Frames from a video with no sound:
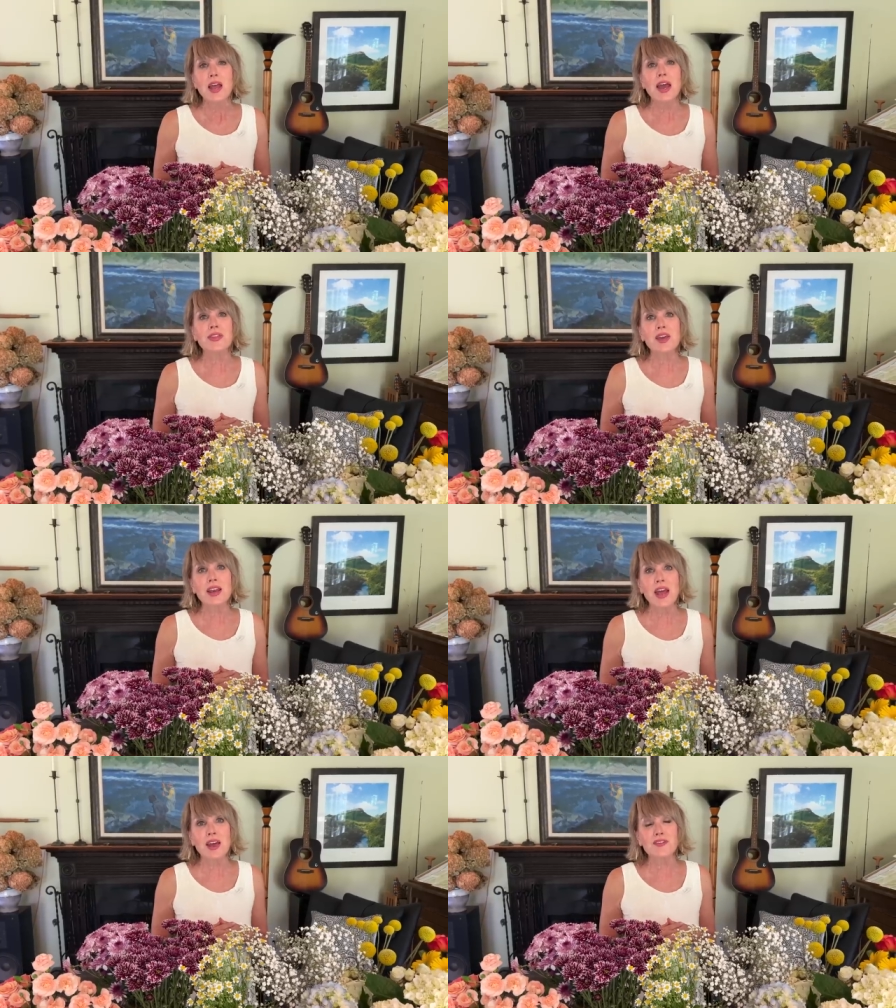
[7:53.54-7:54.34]
and
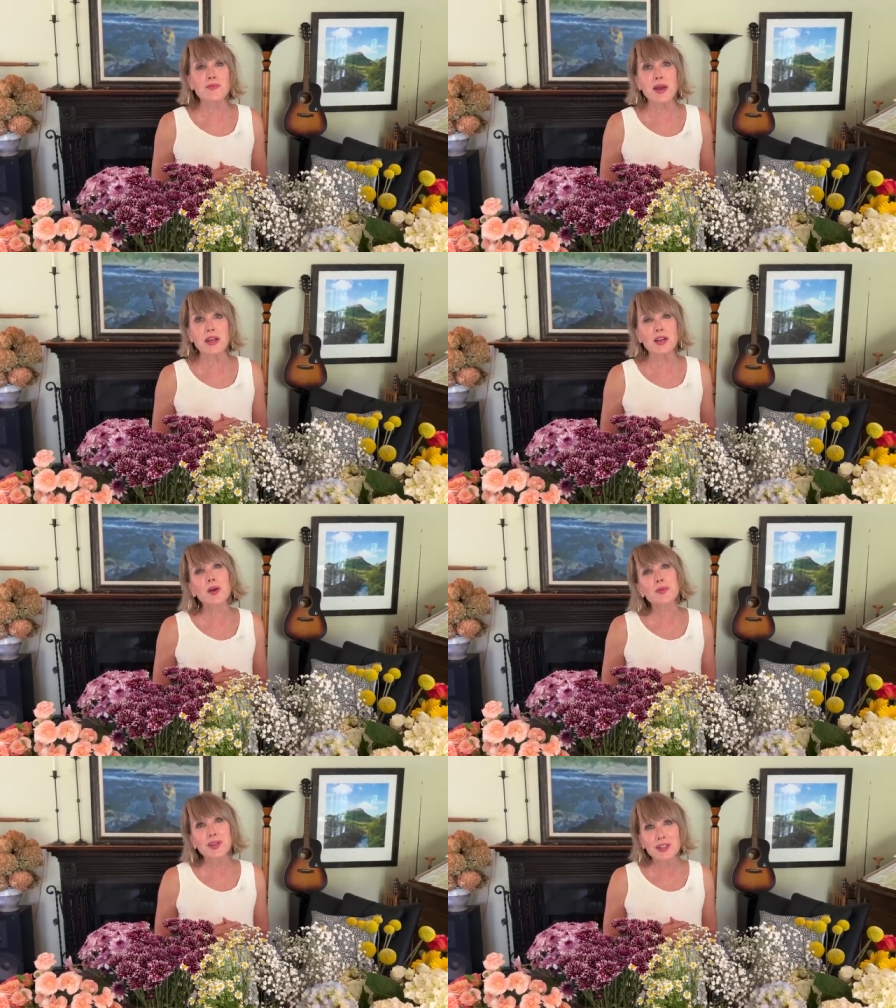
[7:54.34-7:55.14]
that have made
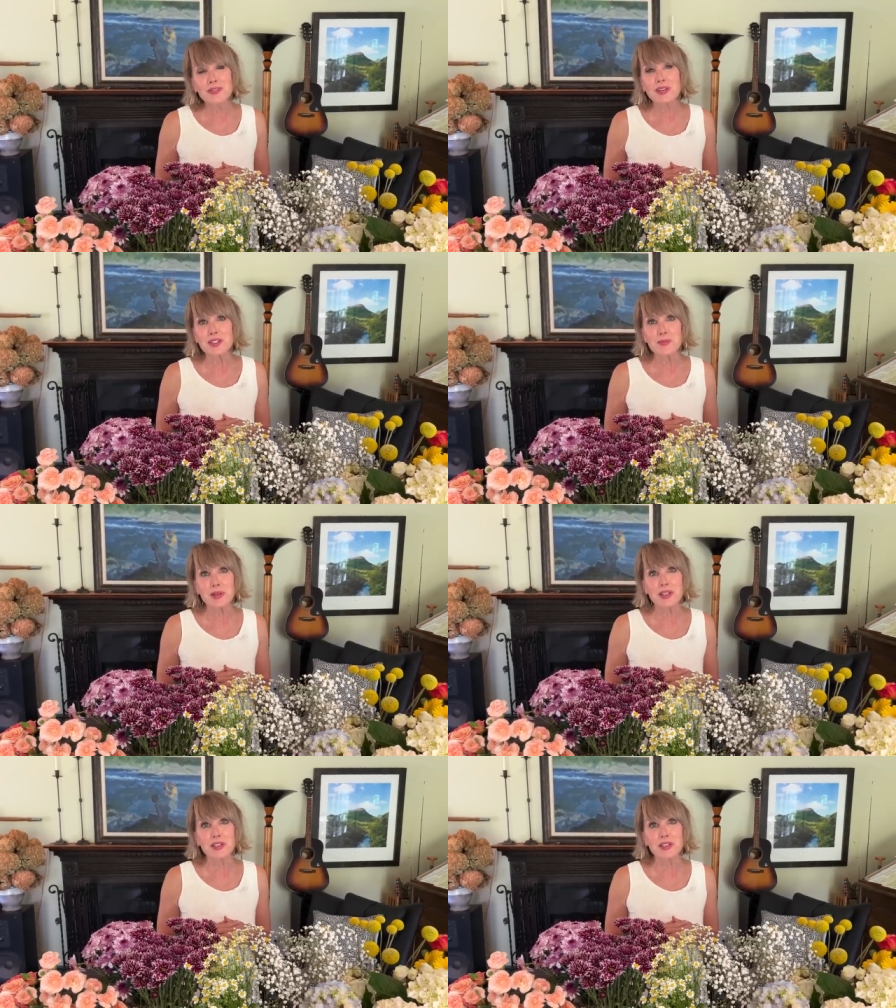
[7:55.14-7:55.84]
a real investment